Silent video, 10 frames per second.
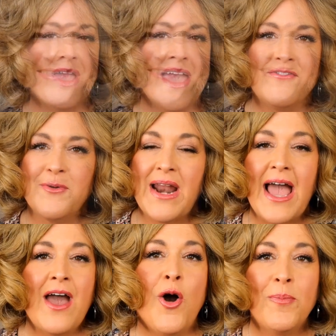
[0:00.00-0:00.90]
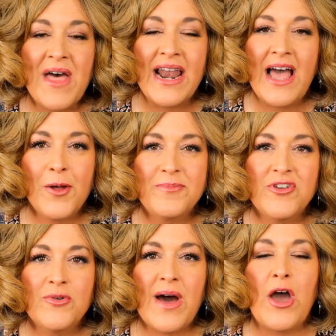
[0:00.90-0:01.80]
Okay, everyone, I hope that
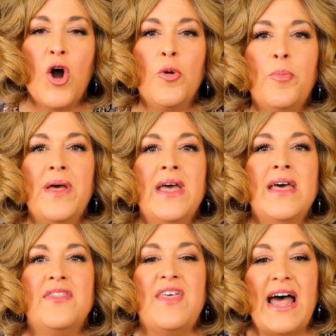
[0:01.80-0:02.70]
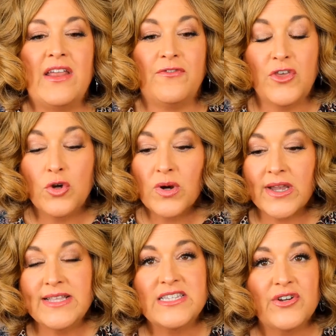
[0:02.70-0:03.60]
helped you. I hope that if you
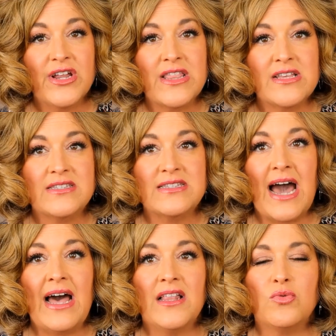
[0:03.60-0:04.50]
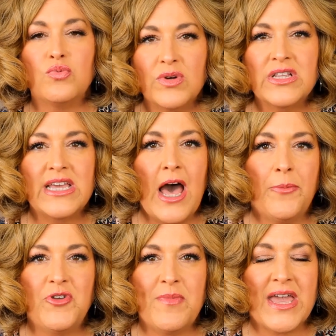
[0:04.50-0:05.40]
were considering this style, it really
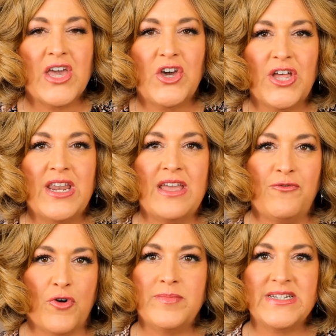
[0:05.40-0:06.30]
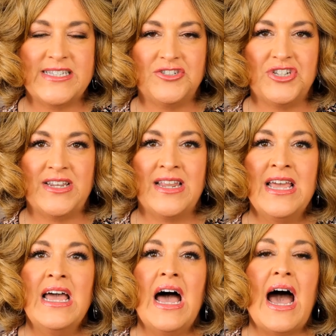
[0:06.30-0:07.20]
helped you make a good informed
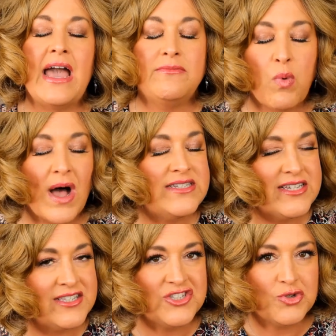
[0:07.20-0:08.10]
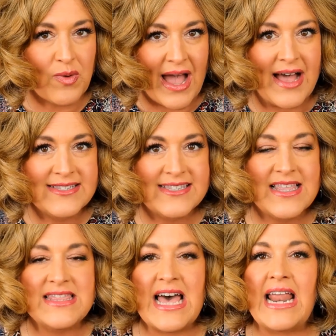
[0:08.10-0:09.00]
decision. I want to
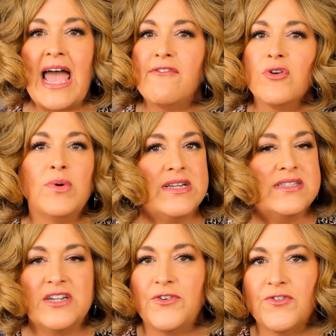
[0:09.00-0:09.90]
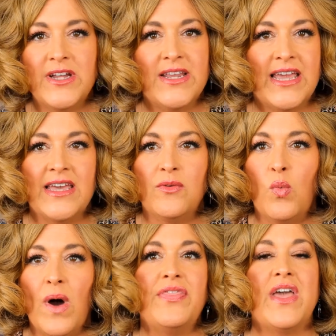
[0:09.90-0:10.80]
stress that everyone is different
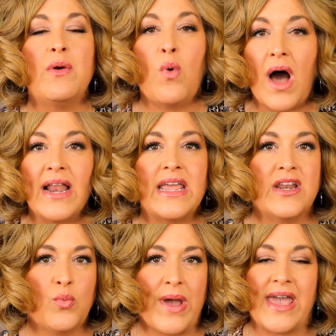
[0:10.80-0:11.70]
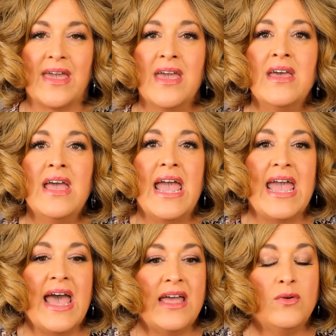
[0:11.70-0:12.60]
in what they want in a wig.
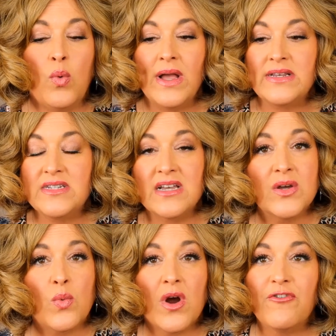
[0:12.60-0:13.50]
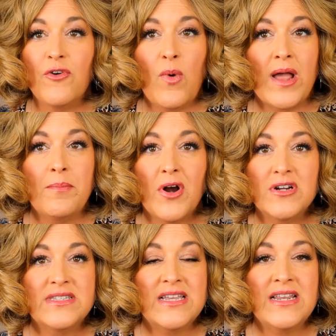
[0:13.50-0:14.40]
And what doesn't work for one
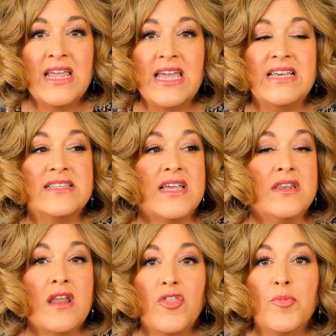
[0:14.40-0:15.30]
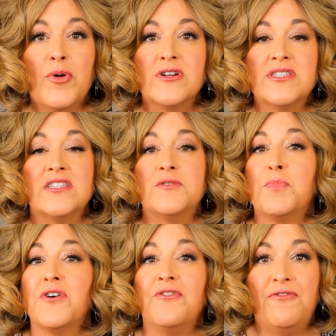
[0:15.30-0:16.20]
person is another
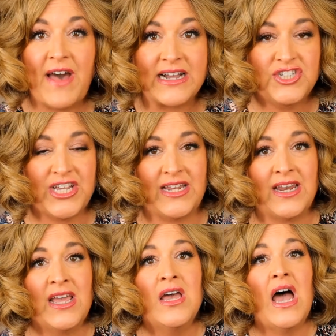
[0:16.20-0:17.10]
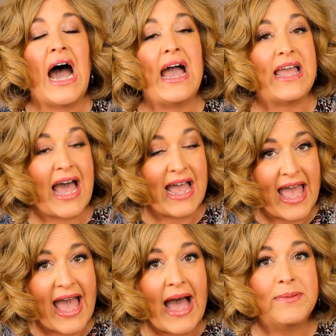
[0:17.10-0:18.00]
person's perfection. I,
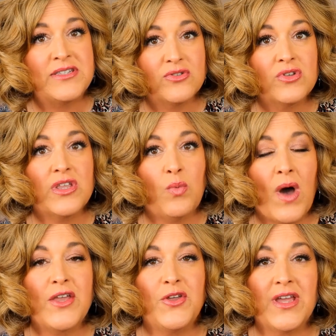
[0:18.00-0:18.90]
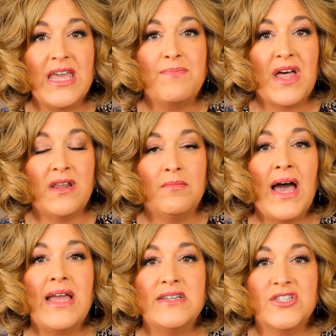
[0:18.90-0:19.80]
I absolutely want you to keep that
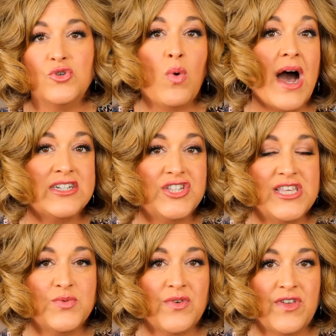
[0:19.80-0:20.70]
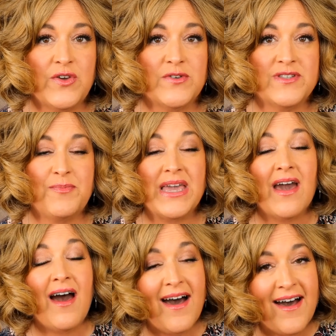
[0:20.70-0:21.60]
in mind as you watch these reviews
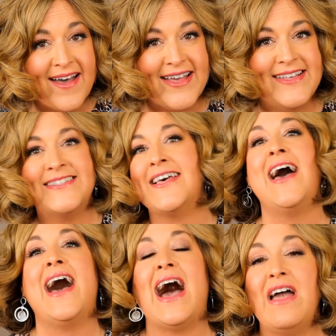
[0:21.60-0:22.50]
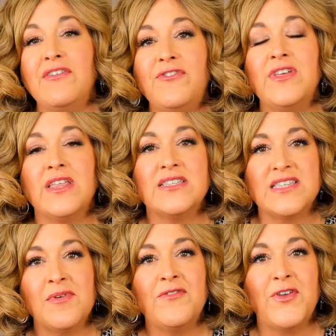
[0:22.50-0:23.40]
because I have a
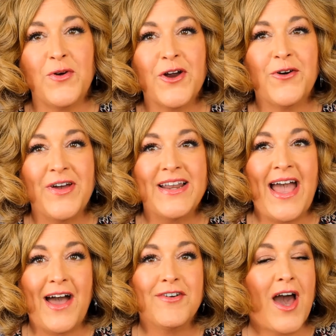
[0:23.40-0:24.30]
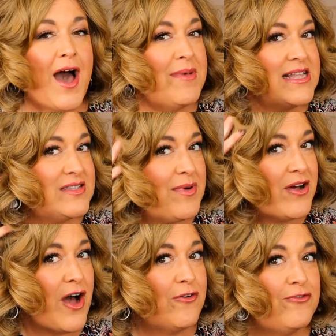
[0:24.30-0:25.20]
feeling some of you are going to have comments
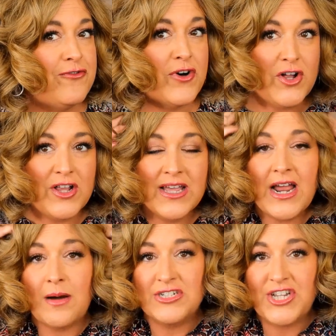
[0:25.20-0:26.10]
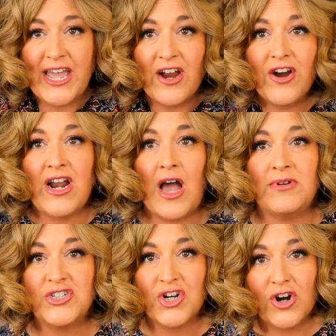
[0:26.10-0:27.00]
about how full and how much hair and
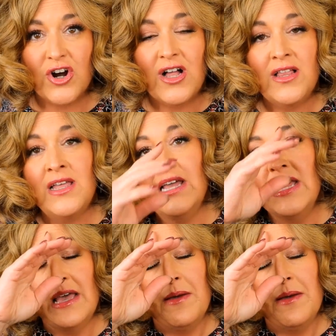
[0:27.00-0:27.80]
how much curl